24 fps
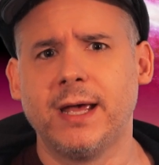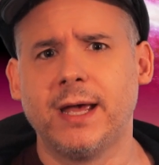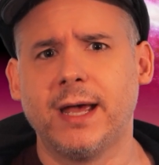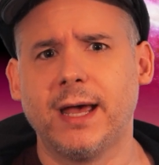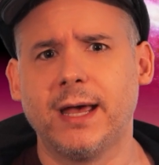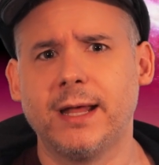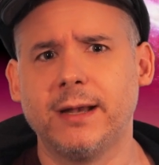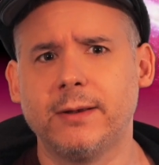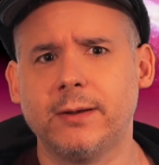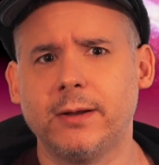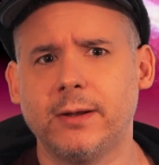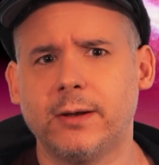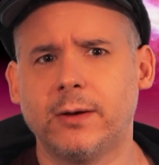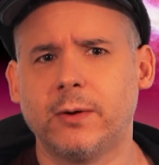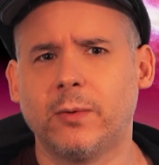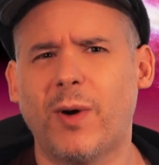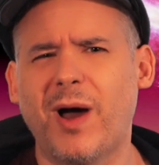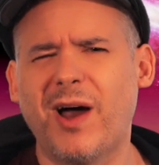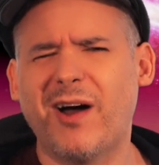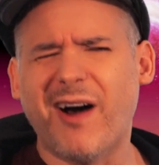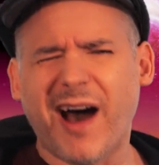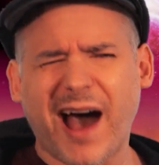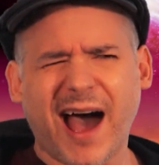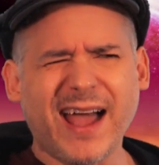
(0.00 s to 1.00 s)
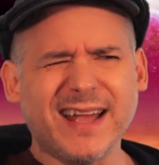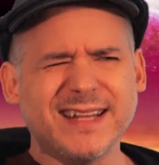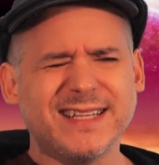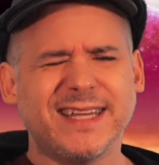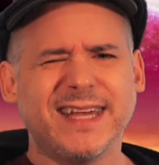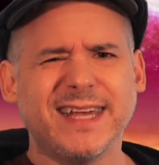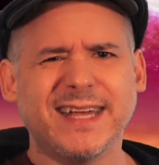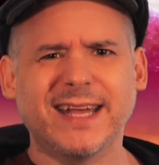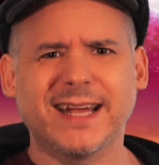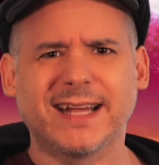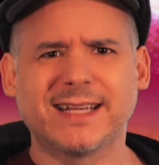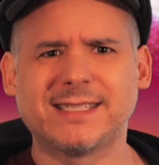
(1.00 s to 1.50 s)
And while I
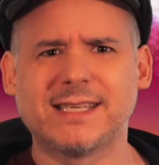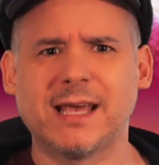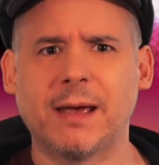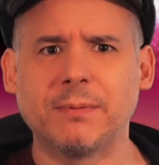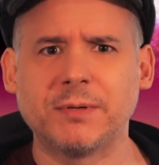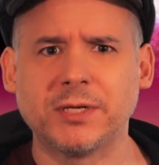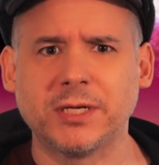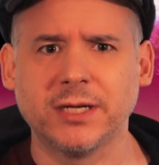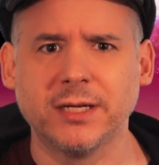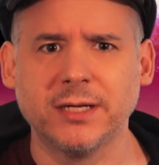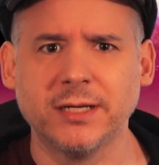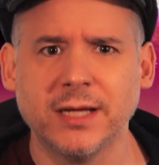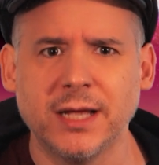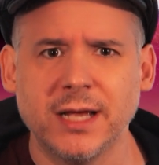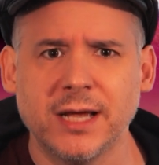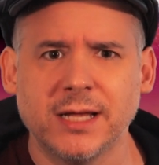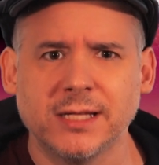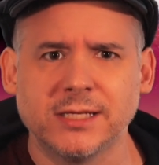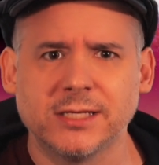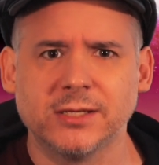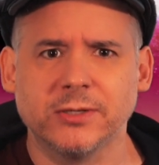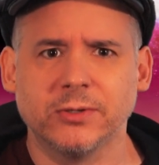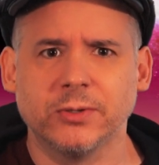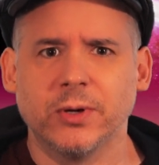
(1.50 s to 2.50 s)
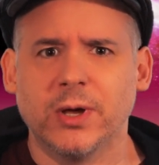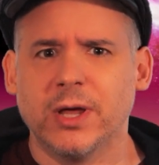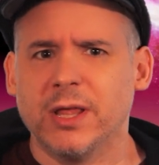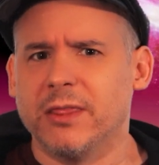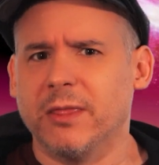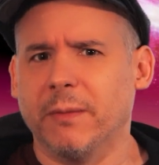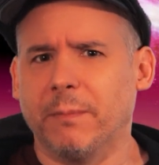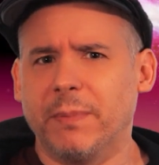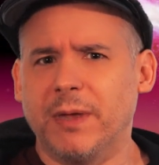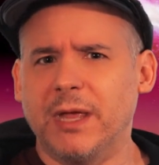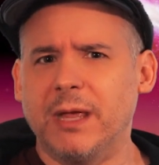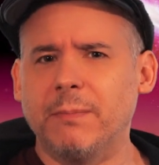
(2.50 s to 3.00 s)
take exception to
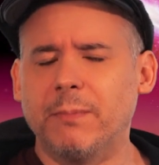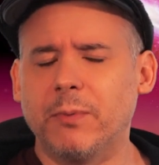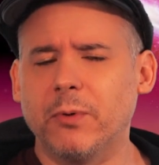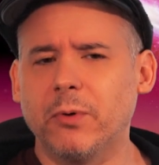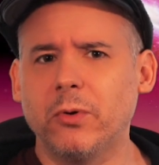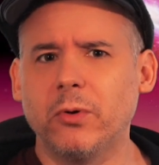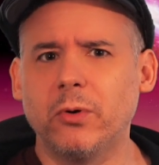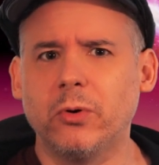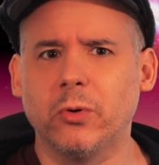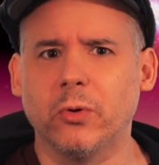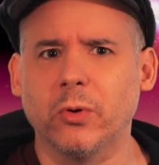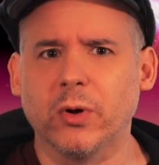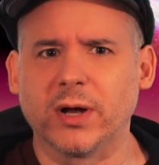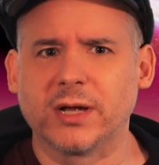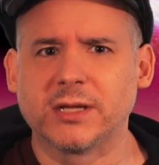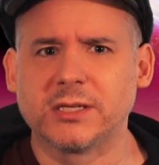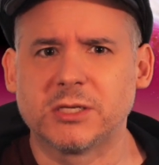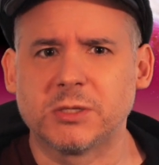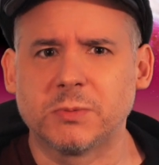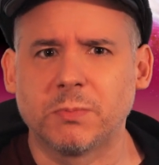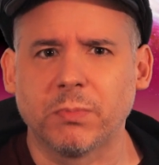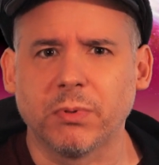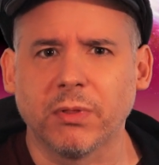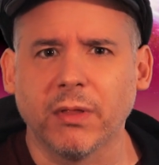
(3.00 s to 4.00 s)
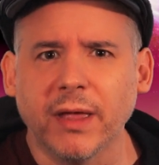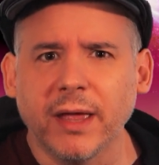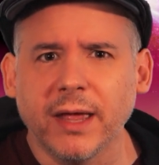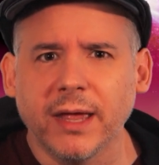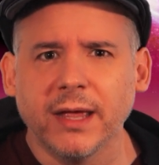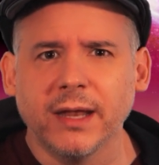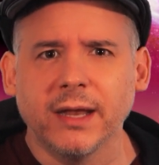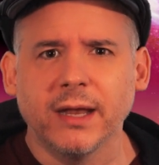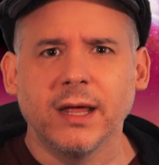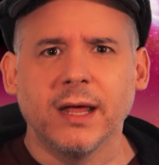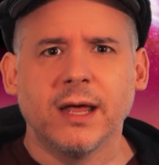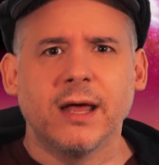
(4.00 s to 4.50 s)
the people who
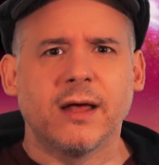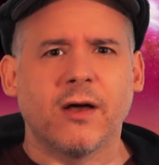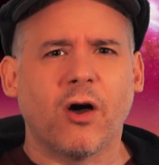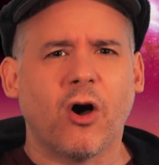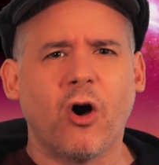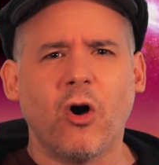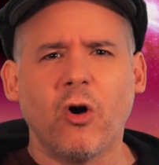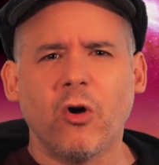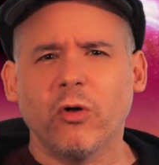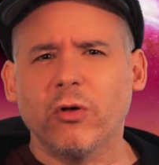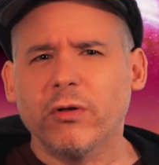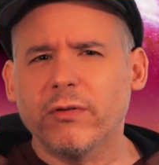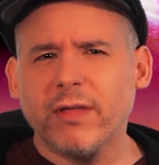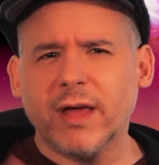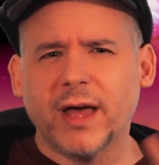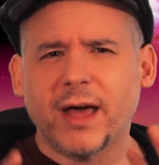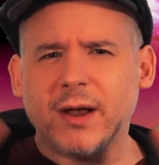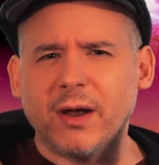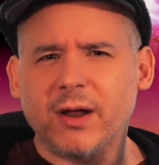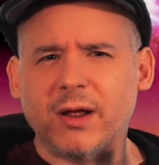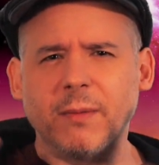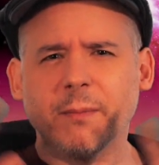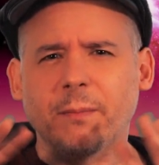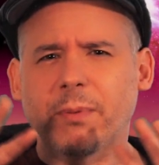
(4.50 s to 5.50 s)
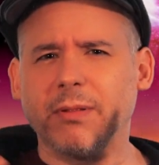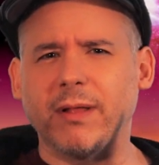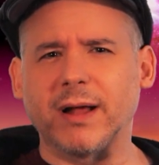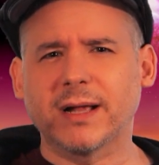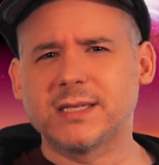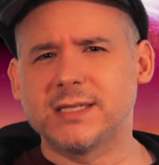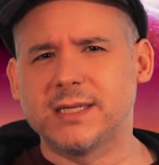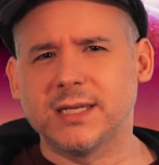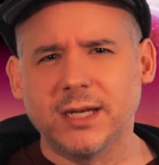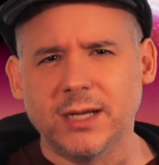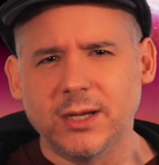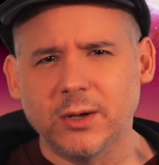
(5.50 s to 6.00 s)
explain all of that
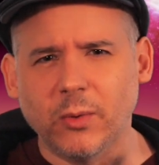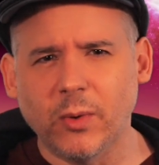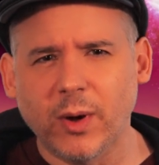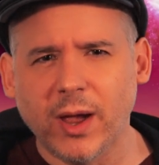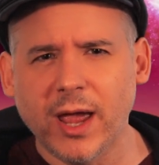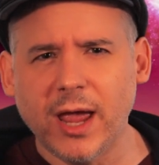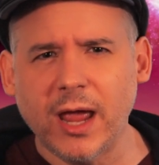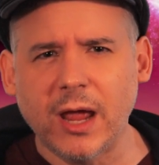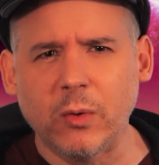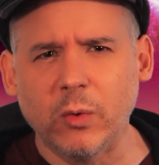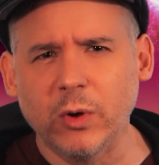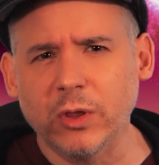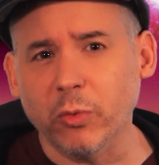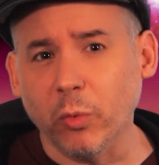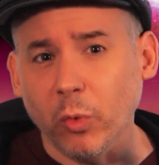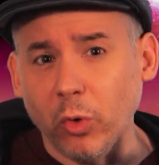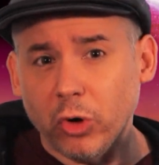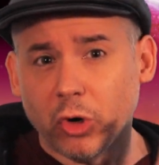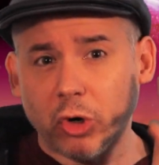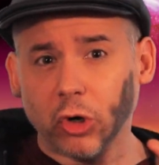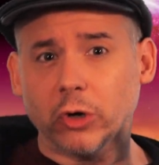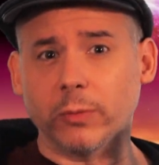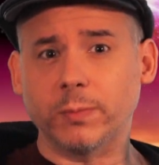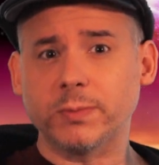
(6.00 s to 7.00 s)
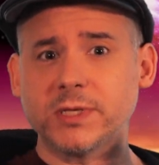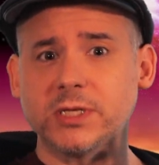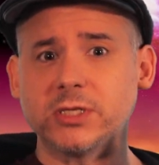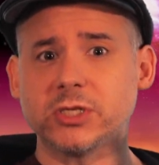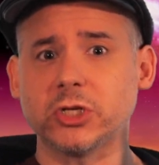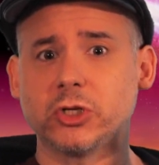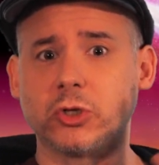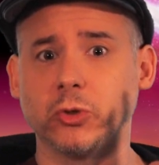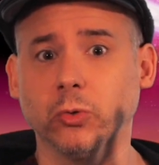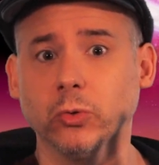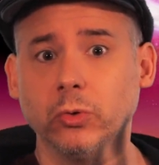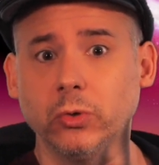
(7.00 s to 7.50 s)
complexity away with, well, GURPS is a
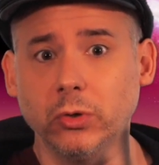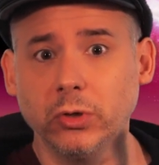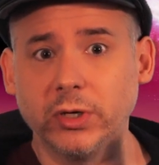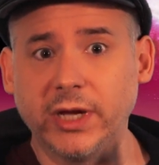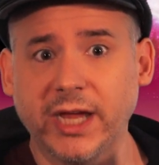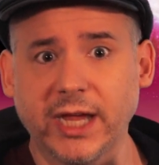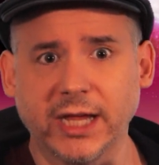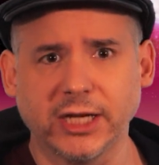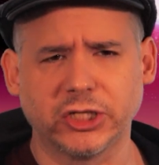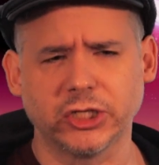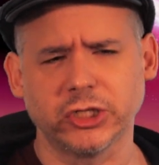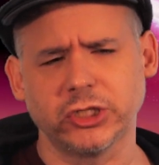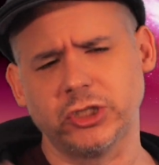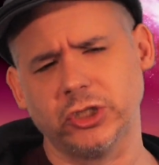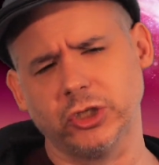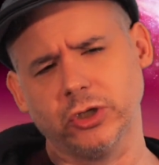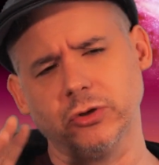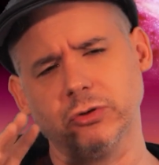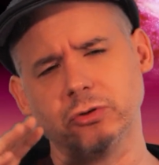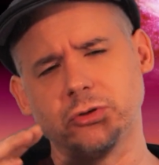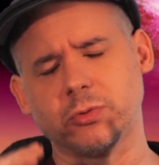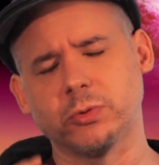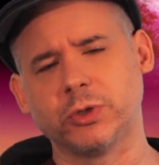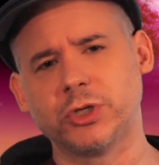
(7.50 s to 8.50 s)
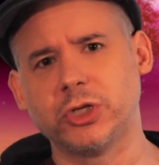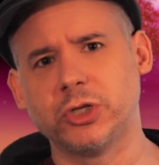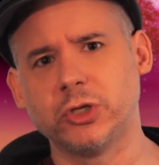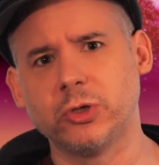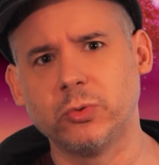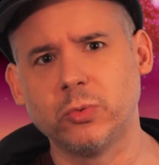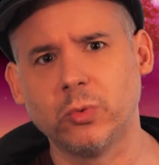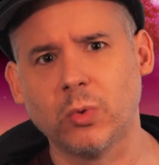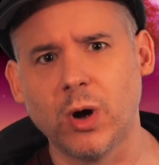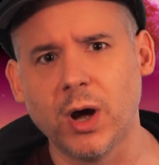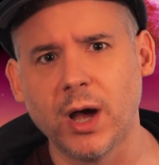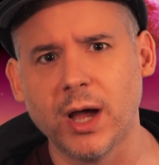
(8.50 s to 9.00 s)
toolkit, just use what you
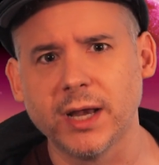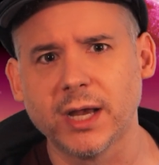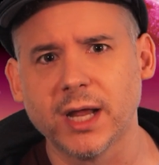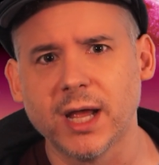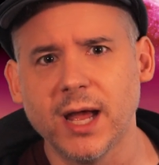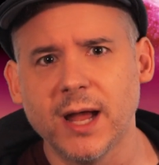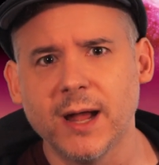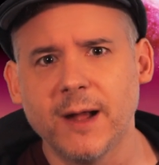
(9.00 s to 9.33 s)
want,